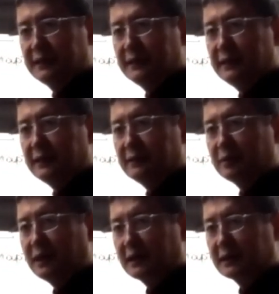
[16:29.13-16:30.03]
Any
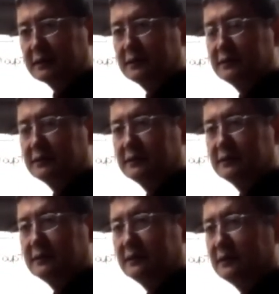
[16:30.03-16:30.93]
product
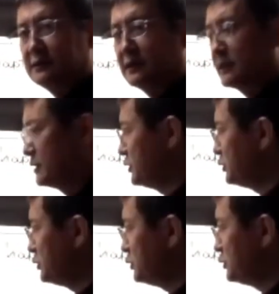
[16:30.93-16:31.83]
at a
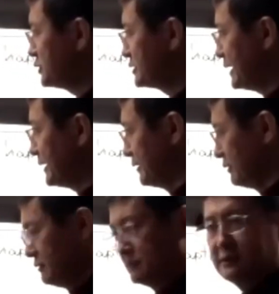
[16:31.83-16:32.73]
huge
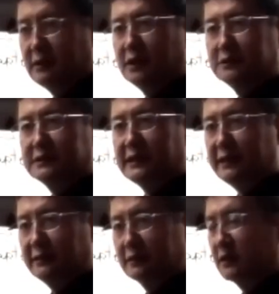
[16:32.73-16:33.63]
sale, on
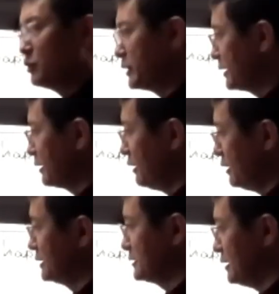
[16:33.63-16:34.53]
sale, going
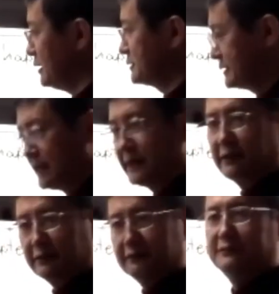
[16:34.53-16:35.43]
on
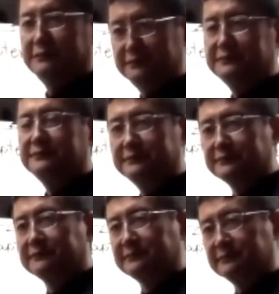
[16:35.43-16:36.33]
sale,
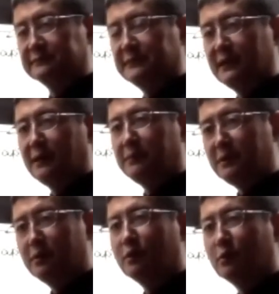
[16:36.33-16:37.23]
and
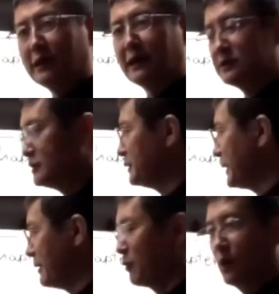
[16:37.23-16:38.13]
people would actually
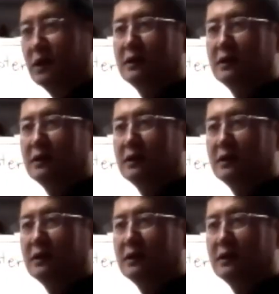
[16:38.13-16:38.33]
buy more.